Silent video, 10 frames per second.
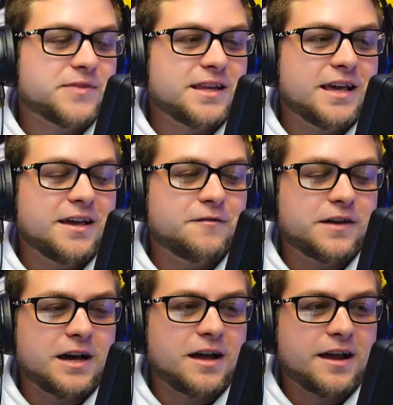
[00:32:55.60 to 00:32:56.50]
if
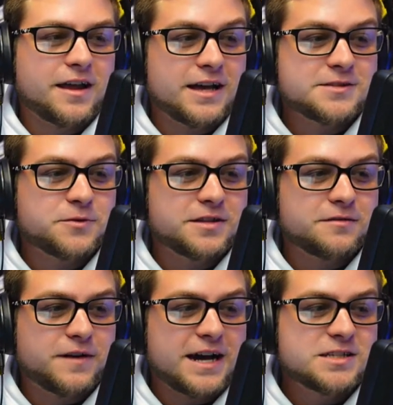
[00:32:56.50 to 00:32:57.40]
I, I guess with a
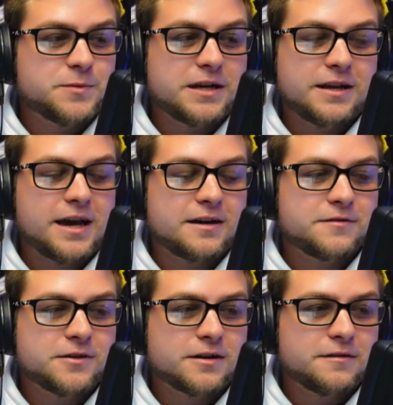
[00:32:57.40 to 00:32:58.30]
five speed, yeah, if
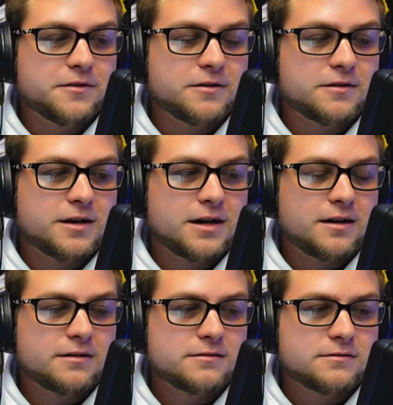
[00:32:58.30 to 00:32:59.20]
you're if you're
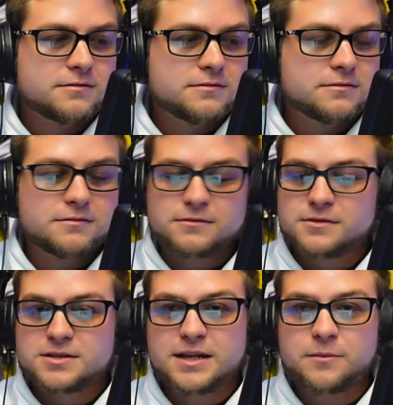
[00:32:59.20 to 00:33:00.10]
uh,
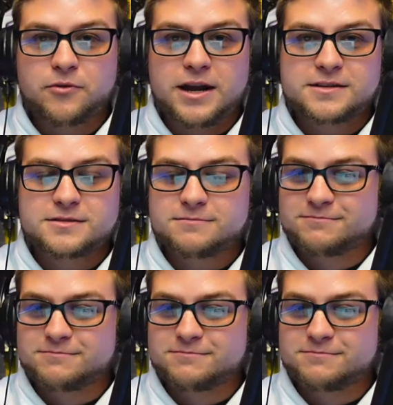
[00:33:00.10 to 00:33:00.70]
stick brakes,